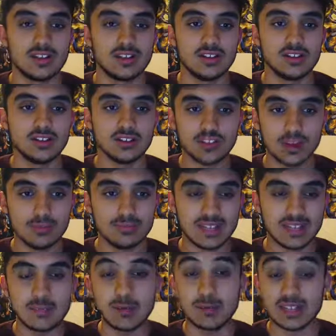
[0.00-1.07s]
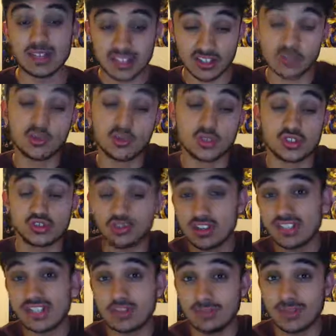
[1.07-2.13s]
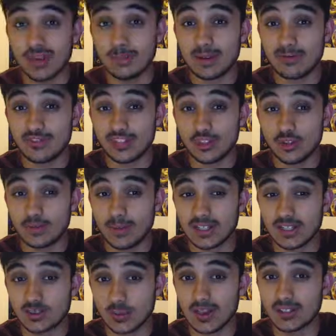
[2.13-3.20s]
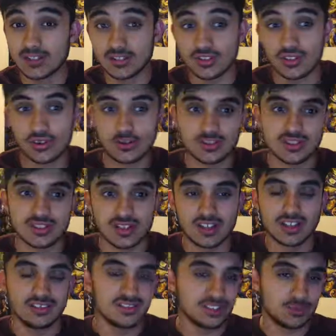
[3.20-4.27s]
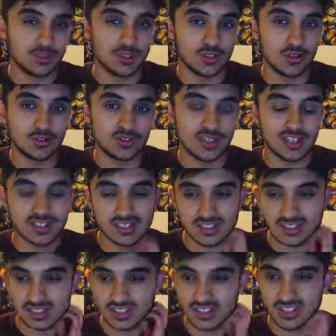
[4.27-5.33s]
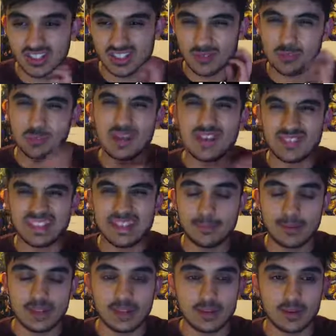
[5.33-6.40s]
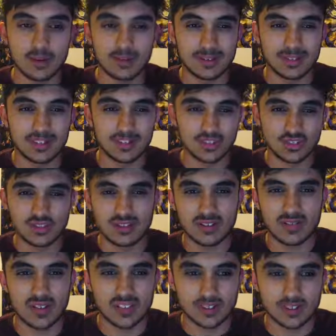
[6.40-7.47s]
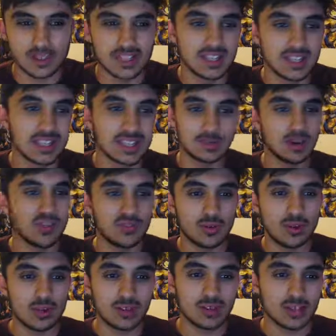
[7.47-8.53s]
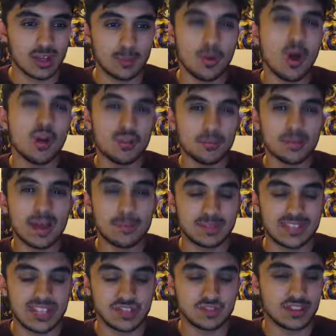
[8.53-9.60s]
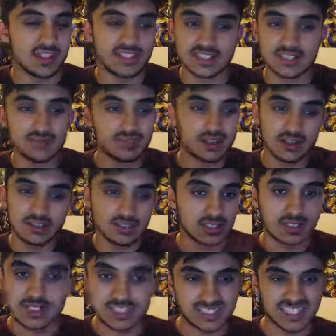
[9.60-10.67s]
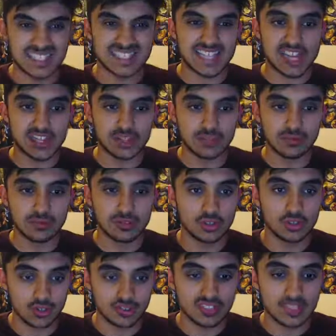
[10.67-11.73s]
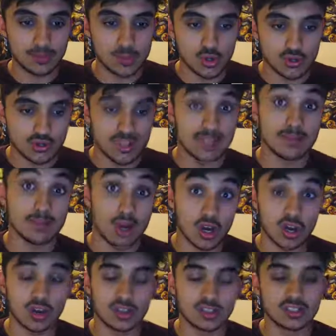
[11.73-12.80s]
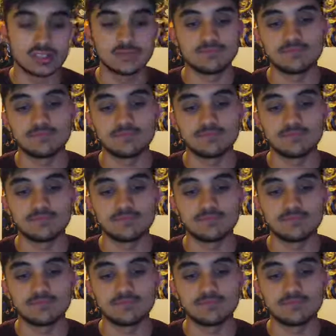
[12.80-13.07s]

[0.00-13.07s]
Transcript: So you can't blame him, and they, of course, dress it in Batman v Superman as well, so it's like, it's one of those things. It's a bit of a nitpick, in my opinion, just trying to find something. But I thought, apart from that potential negative, sensational, god-tier movie in my eyes.